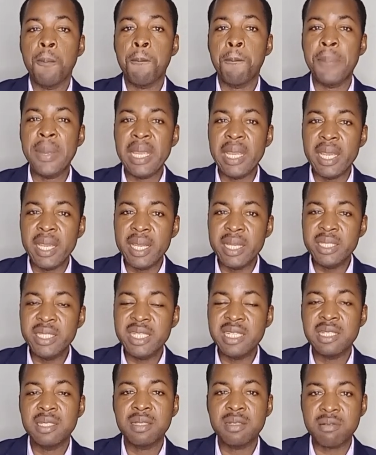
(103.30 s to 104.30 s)
paid
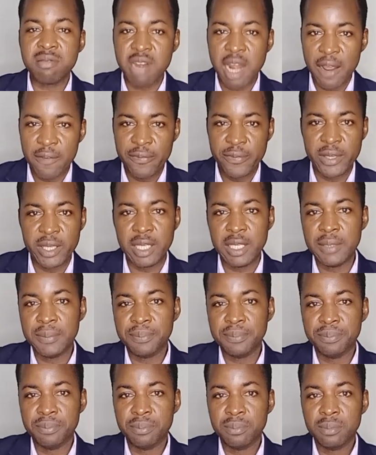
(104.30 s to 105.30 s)
traffic.
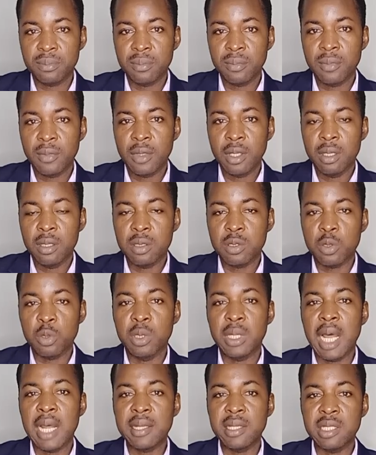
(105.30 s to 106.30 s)
So
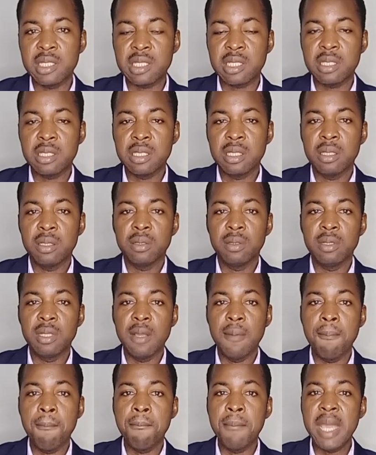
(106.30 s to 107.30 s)
that is the
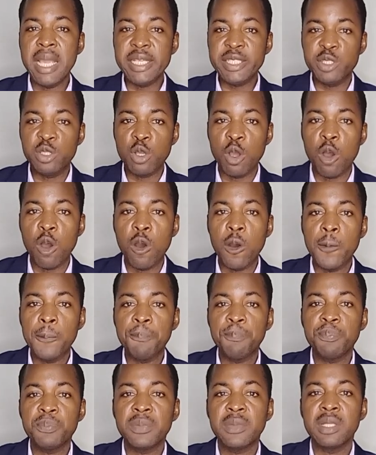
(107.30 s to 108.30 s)
major
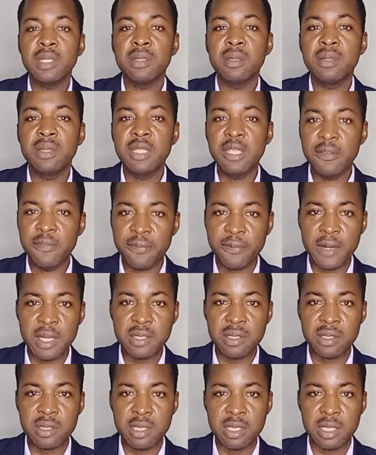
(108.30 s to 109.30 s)

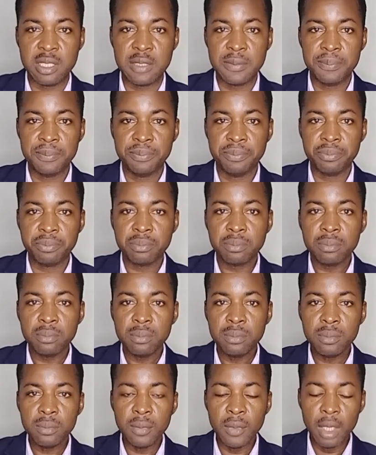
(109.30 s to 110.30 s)
differences.
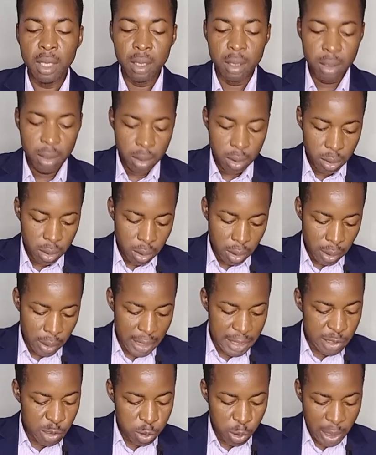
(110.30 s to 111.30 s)

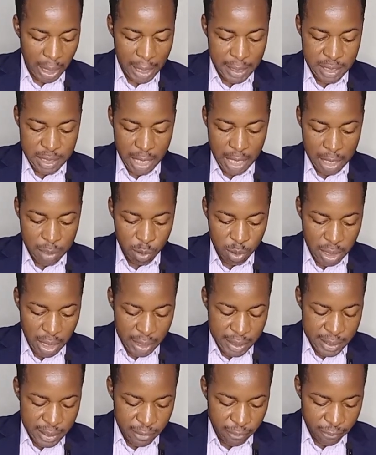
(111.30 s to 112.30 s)
Let's look at
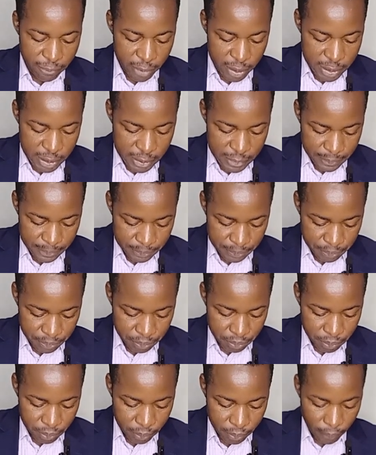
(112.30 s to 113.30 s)
another difference.
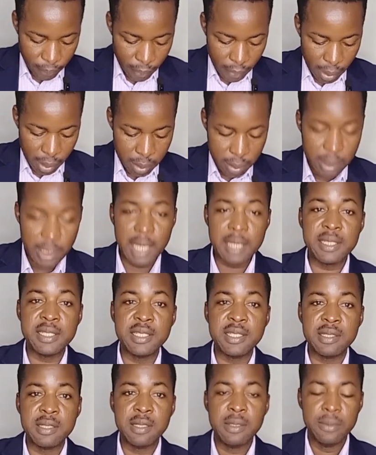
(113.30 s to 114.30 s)
That
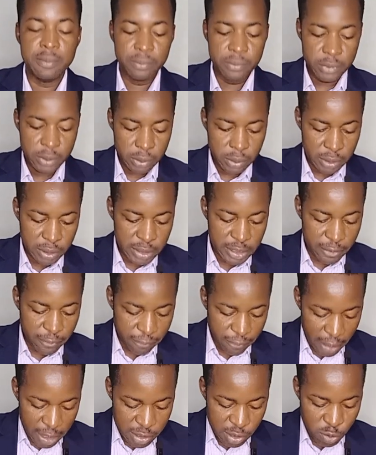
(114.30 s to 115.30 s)
is
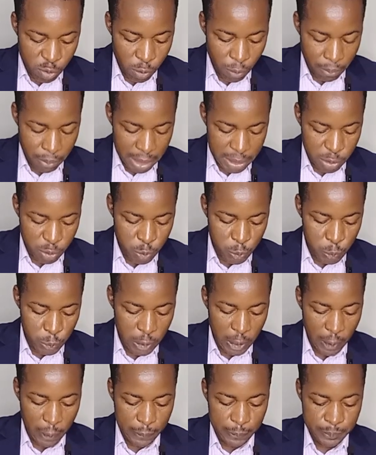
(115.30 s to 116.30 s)
difference number two
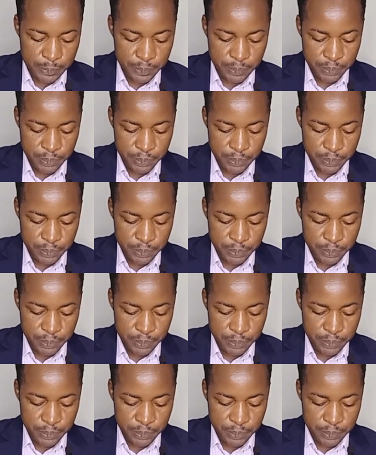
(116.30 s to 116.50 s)
now.